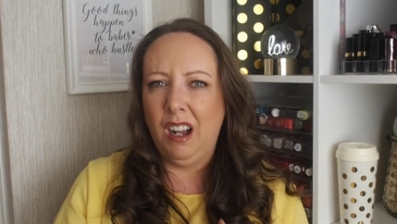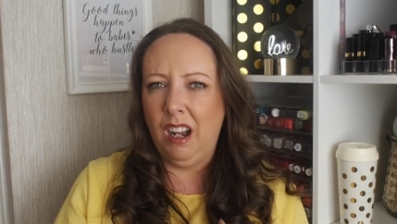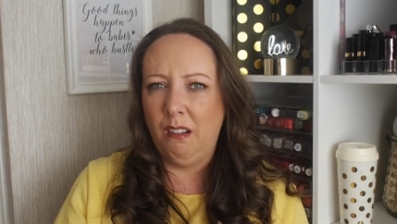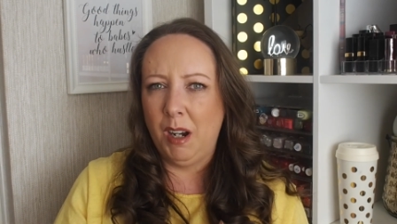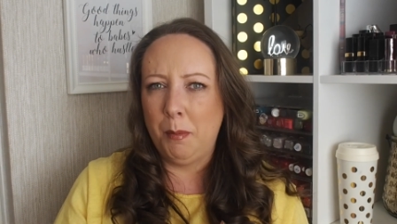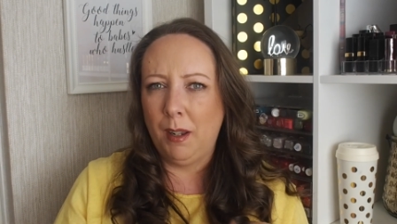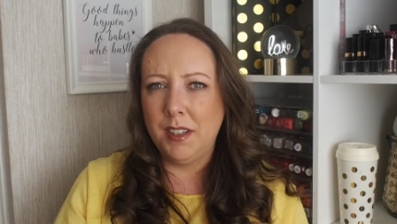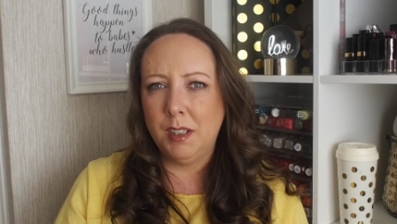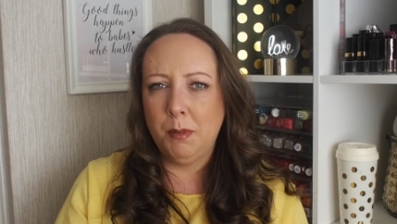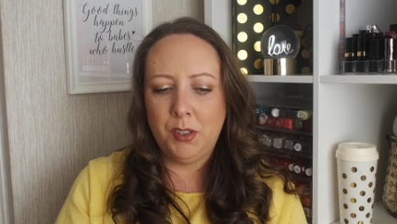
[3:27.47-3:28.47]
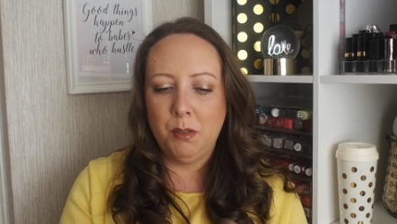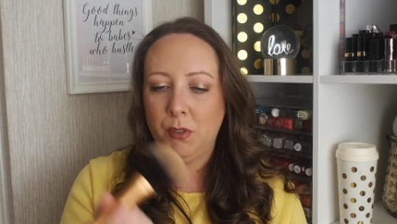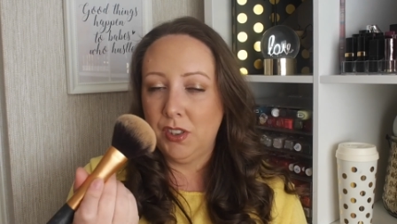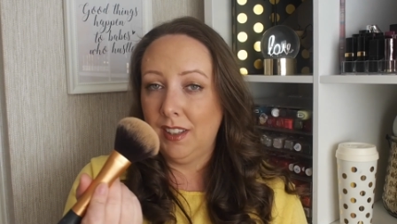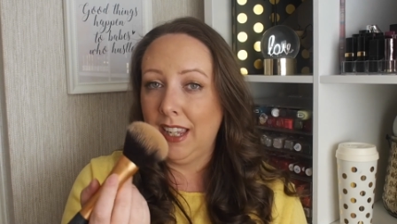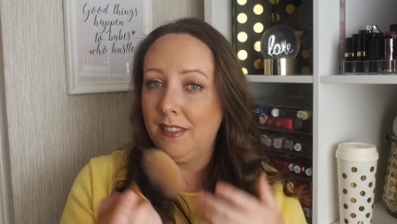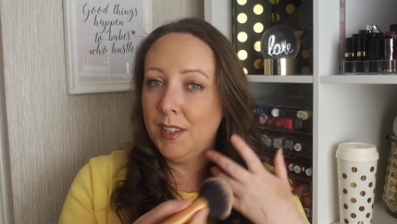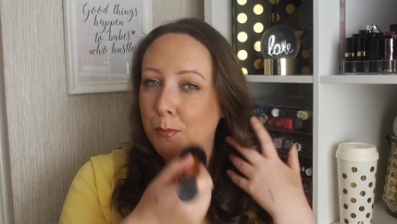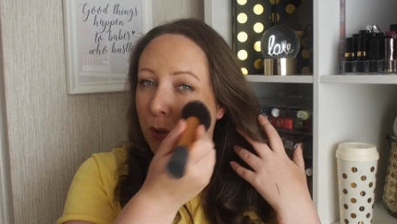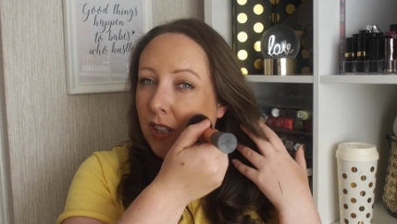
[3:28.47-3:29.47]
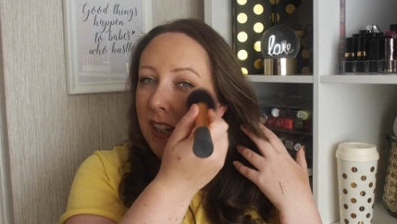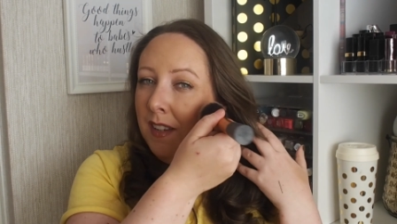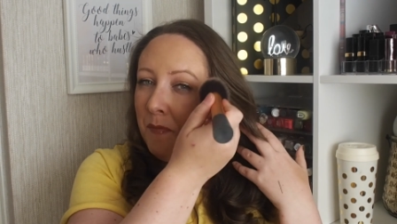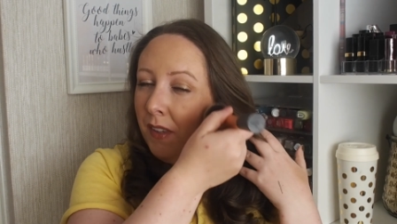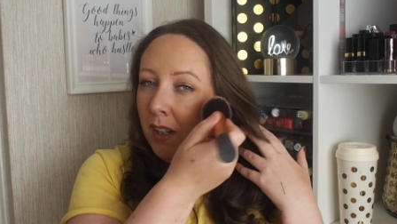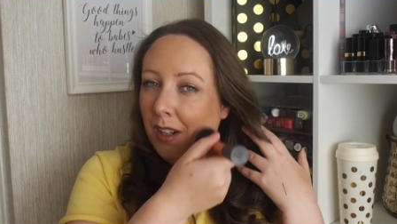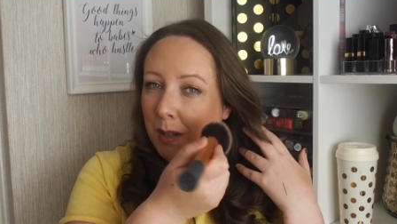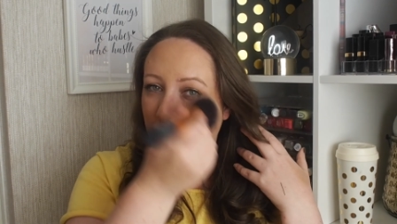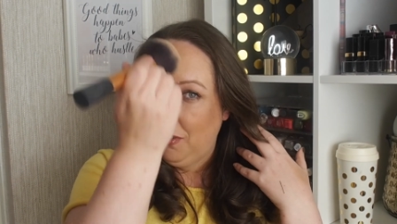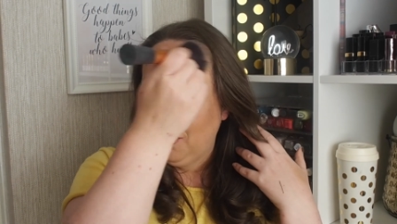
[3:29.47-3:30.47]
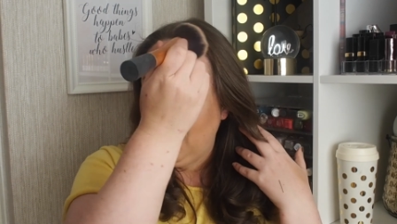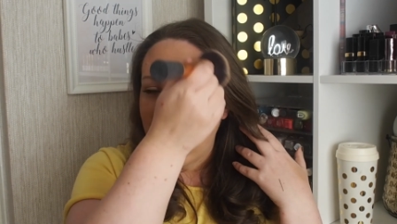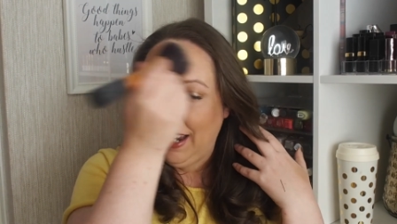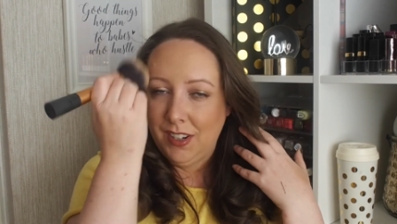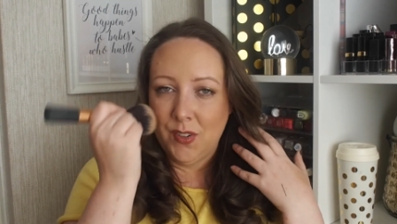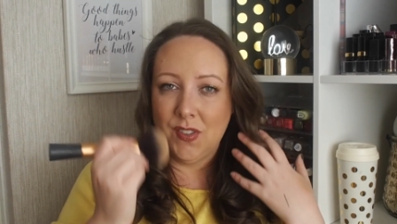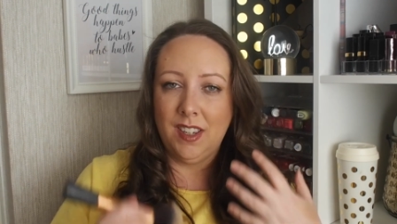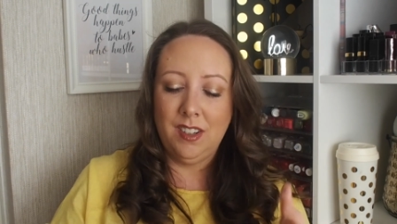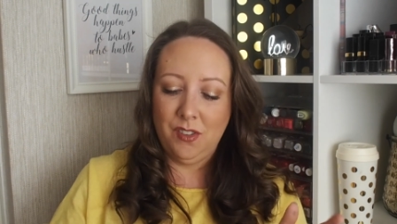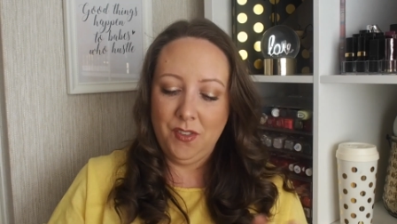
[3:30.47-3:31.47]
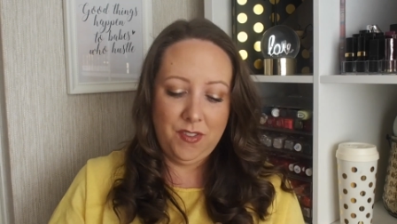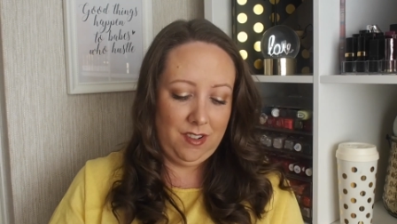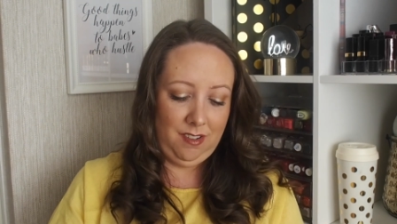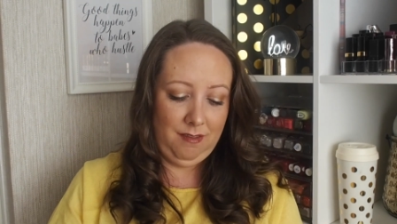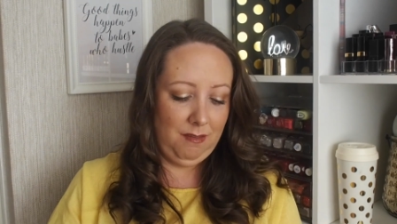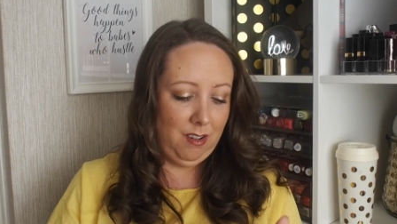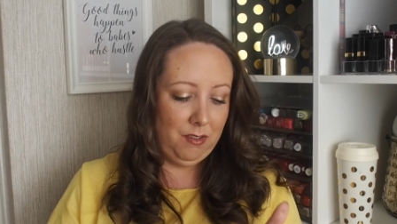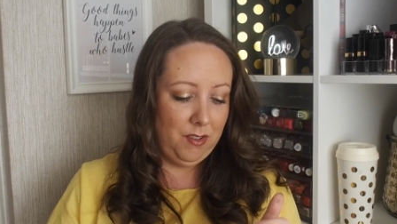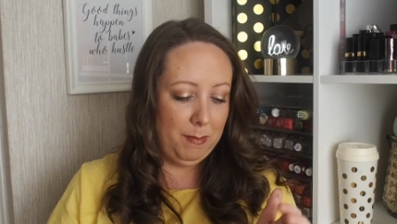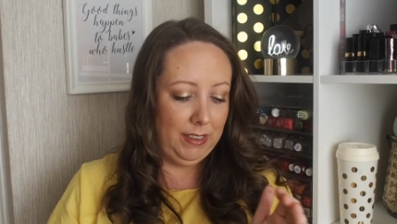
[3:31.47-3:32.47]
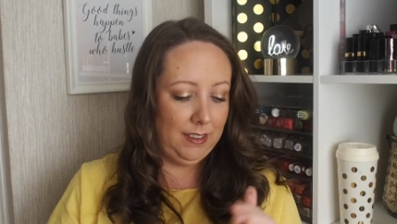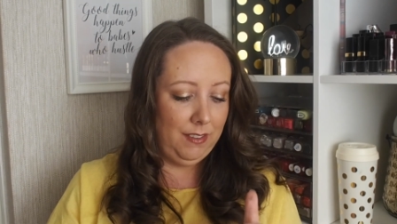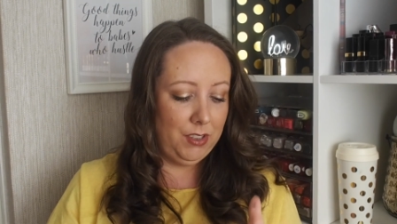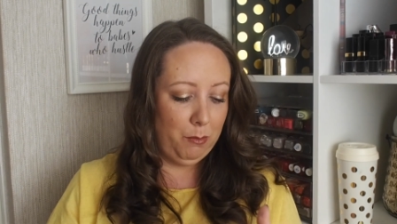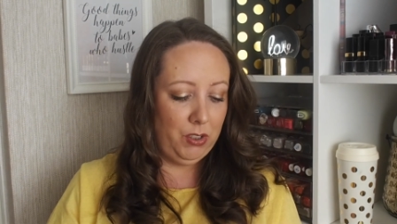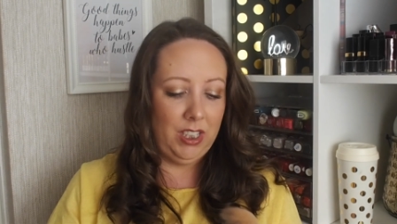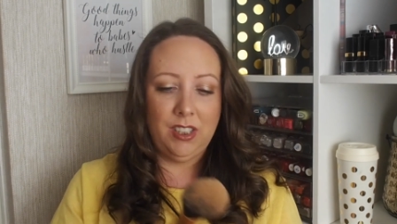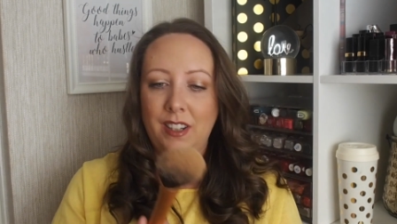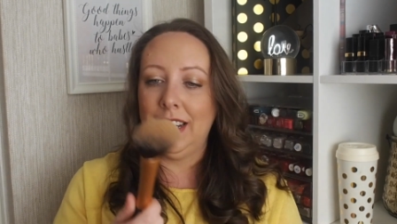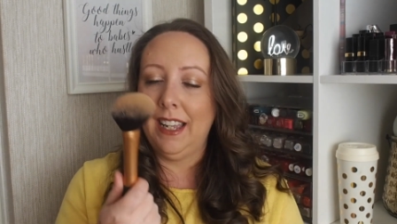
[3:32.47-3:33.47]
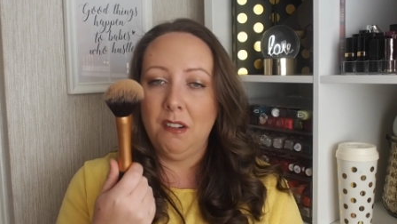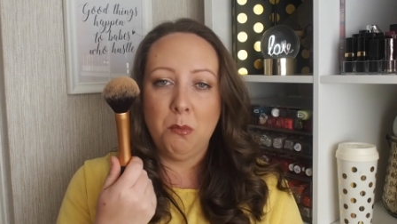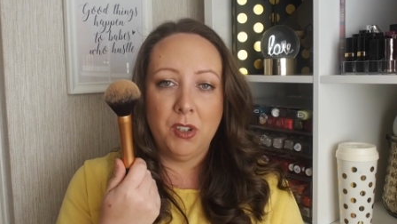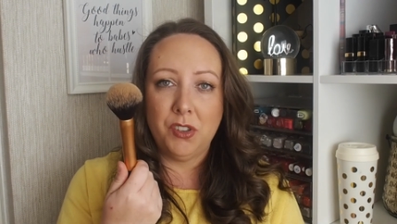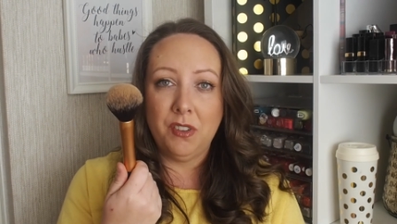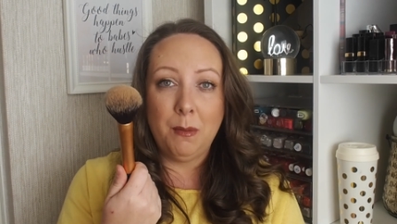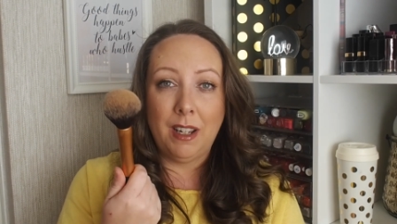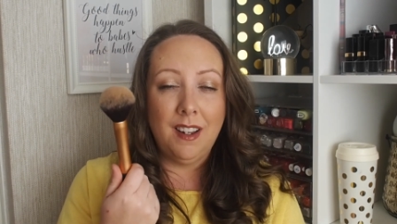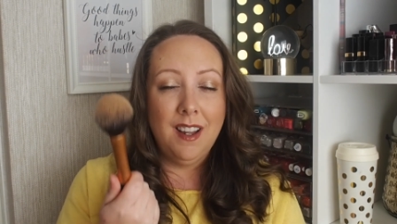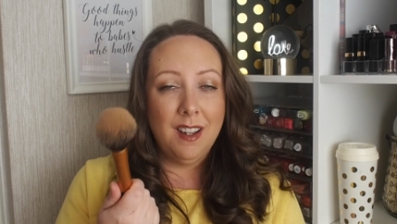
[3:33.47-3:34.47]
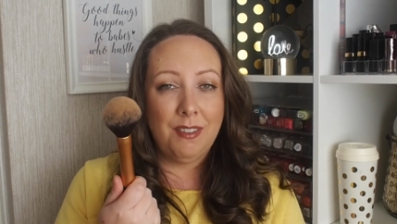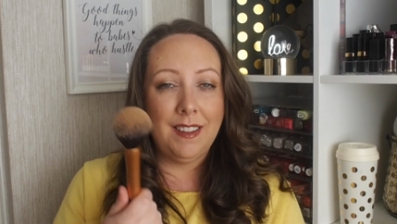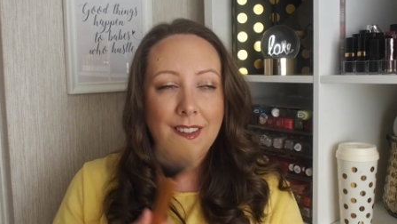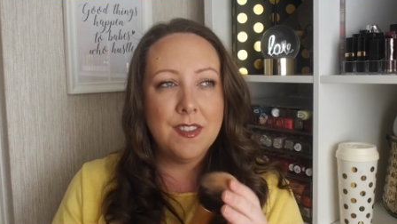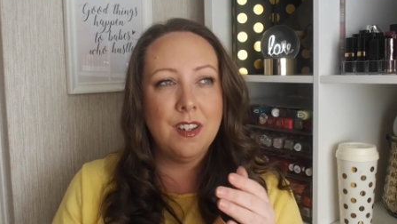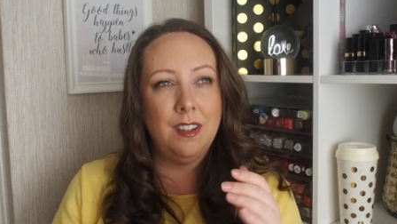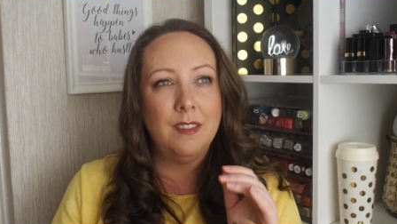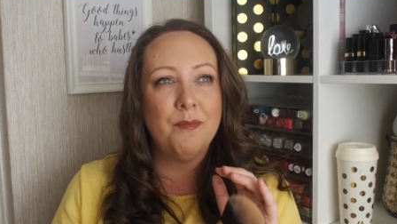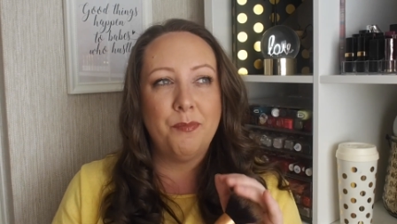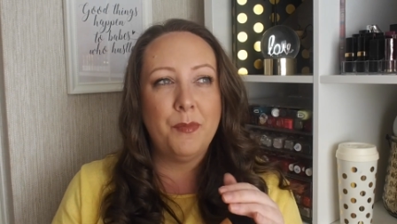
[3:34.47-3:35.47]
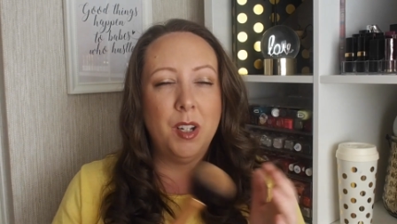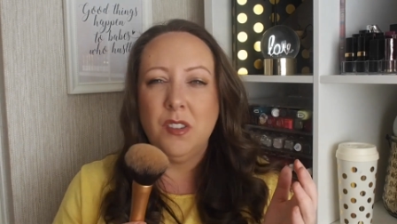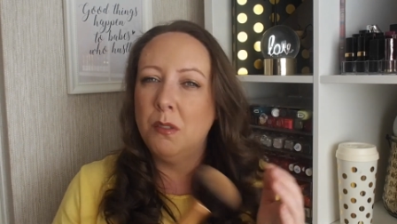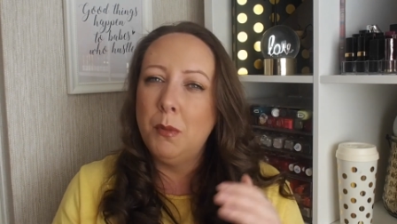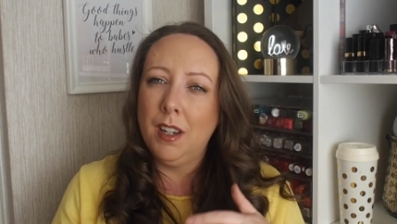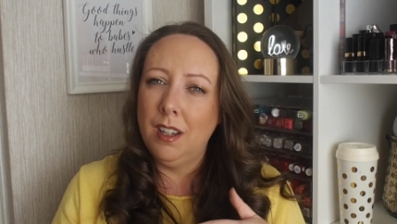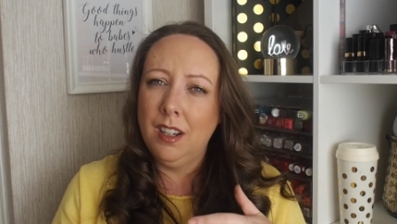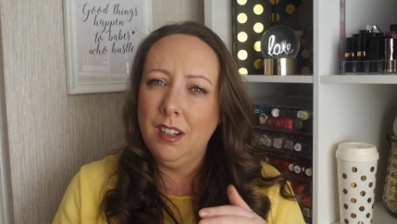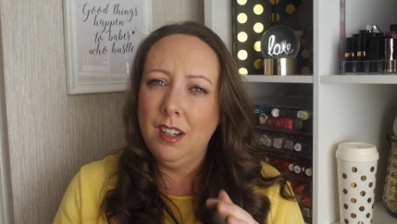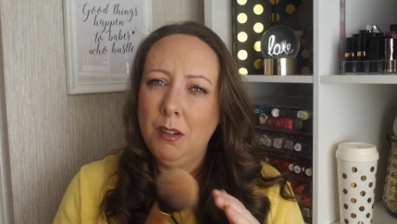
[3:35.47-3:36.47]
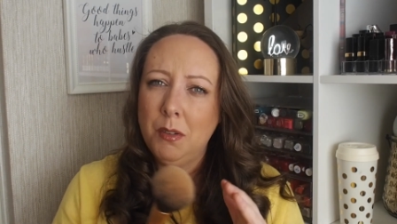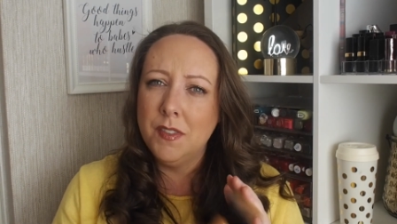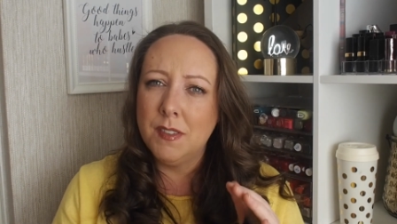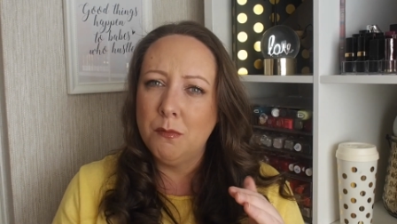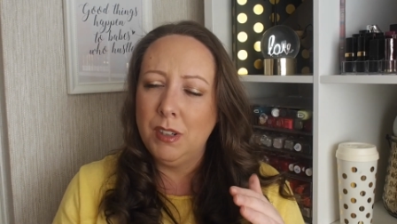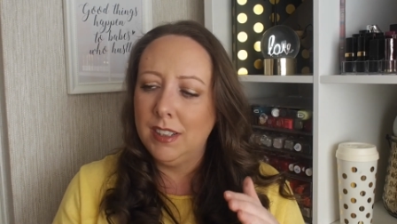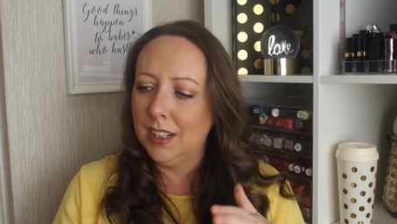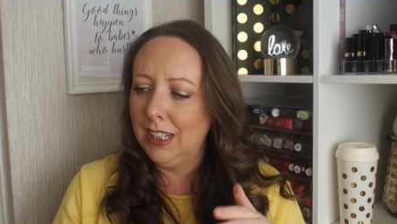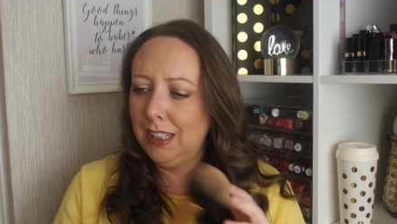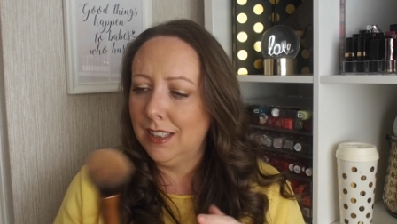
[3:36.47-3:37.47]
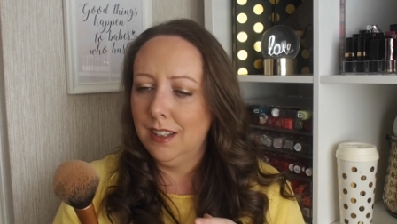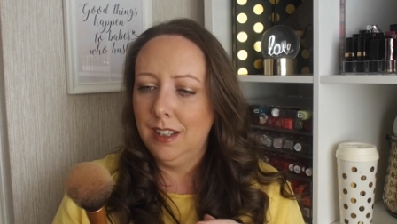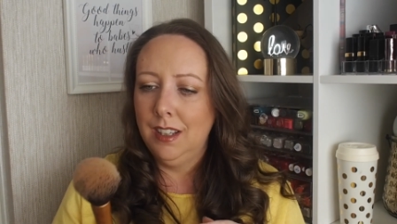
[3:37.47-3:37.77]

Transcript: oh, I applied it a bit too much, I'll get this brush and I kind of buff around the edges and it just, oh, it just makes life so much easier. And again, it washes really well. I've had this, I don't know, what, how long, how old is Real Techniques?